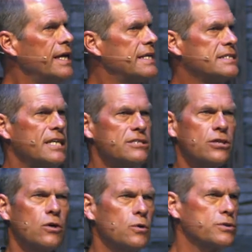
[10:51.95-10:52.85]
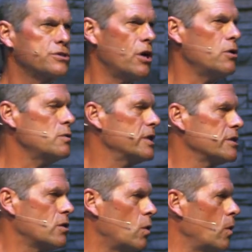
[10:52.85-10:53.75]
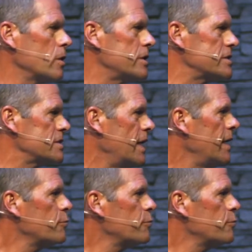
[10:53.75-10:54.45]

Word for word: it sets the whole tone and chorus,